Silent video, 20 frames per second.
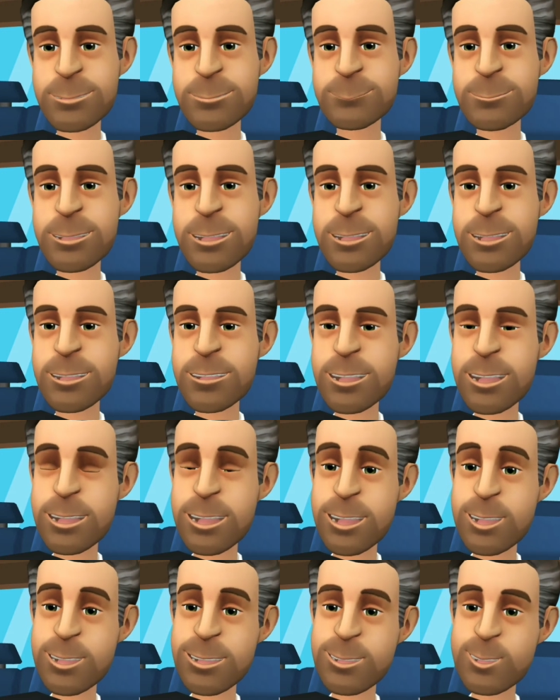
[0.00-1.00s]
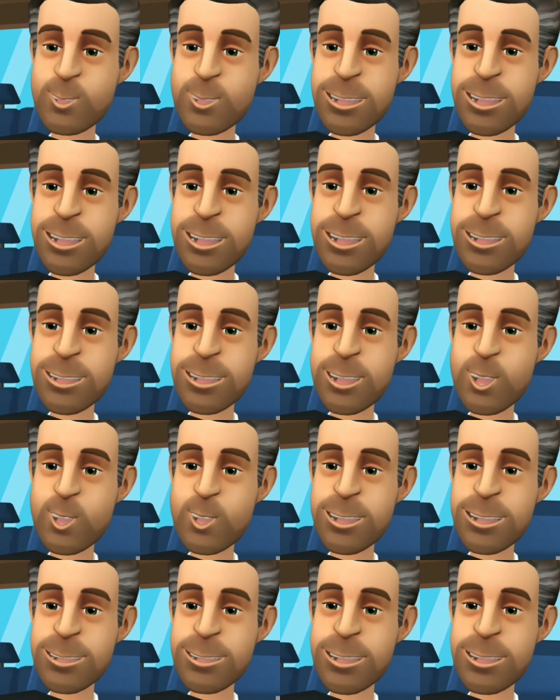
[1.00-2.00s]
might have another location at your
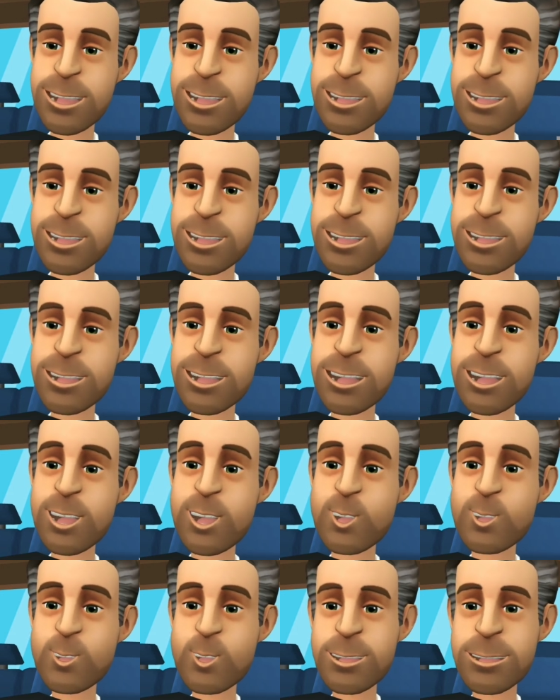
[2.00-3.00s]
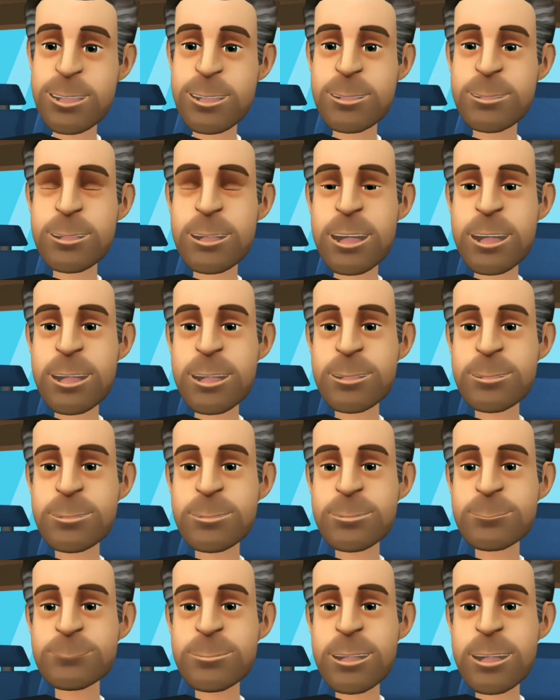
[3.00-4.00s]
destination town/city,
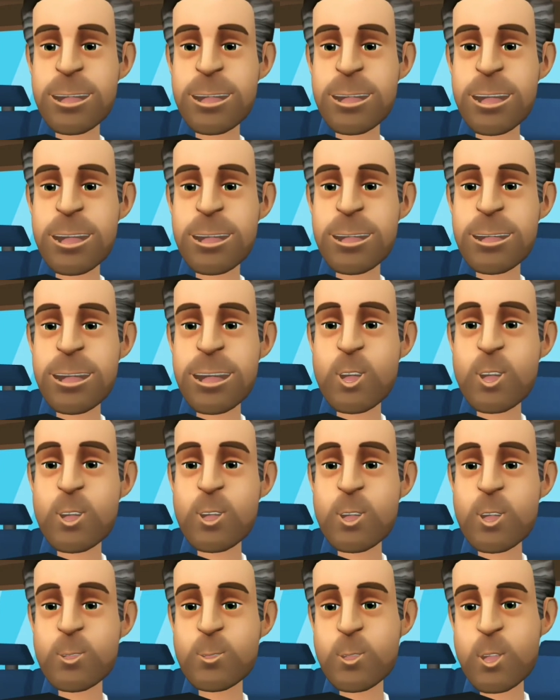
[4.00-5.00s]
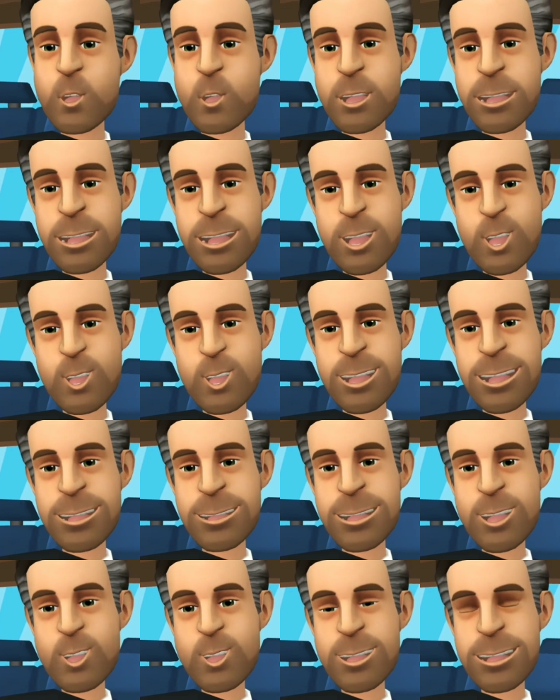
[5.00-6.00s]
making it easy to drop off the car
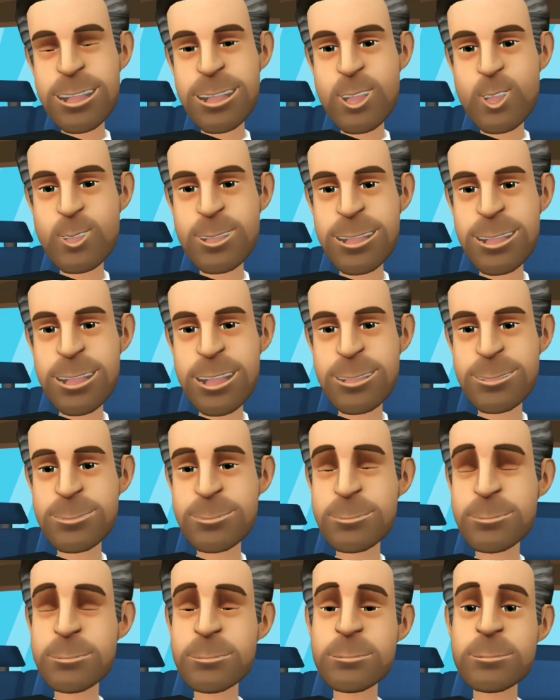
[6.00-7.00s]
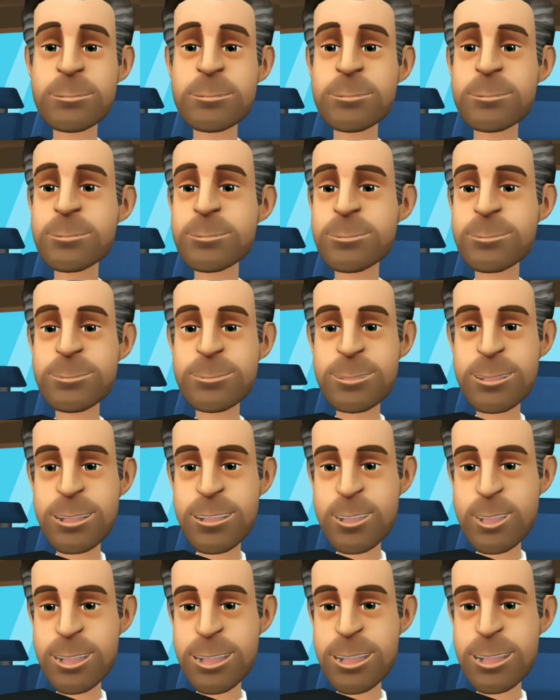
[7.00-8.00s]
once you're done using it.
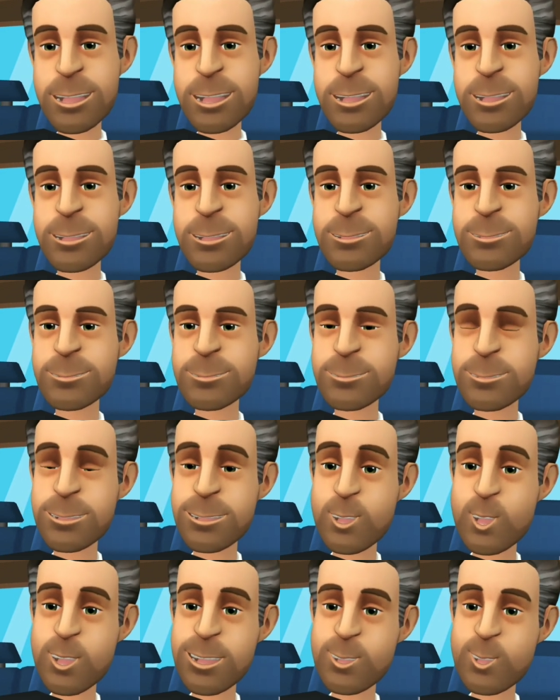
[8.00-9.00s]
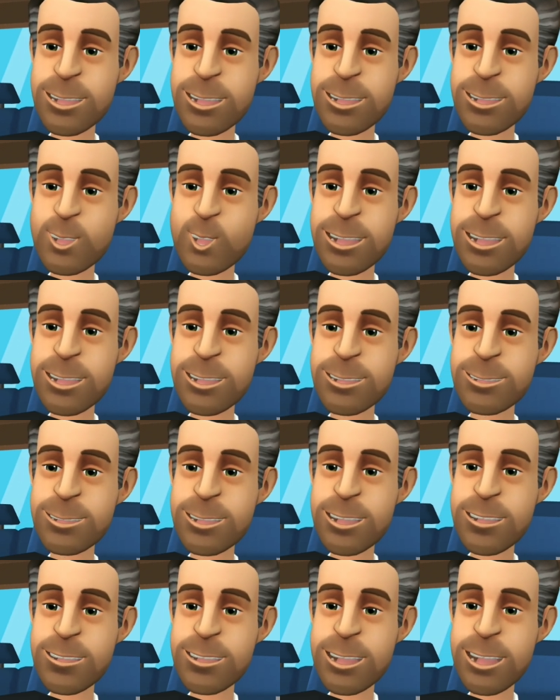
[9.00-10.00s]
Nevertheless, Turo is quick and
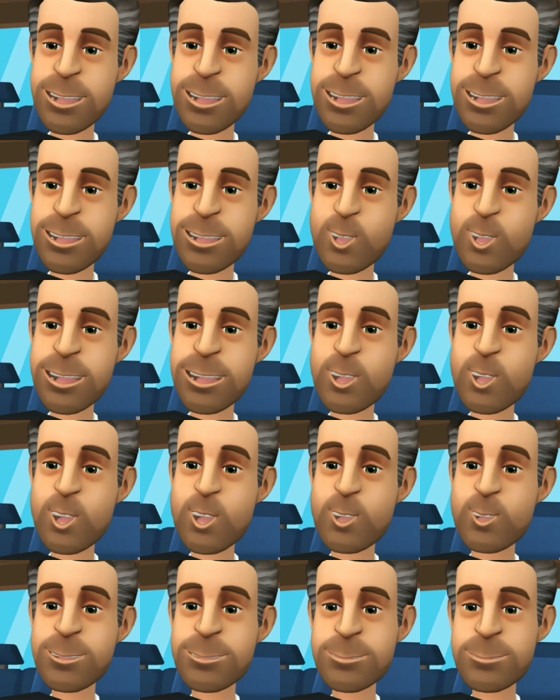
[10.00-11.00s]
convenient to use.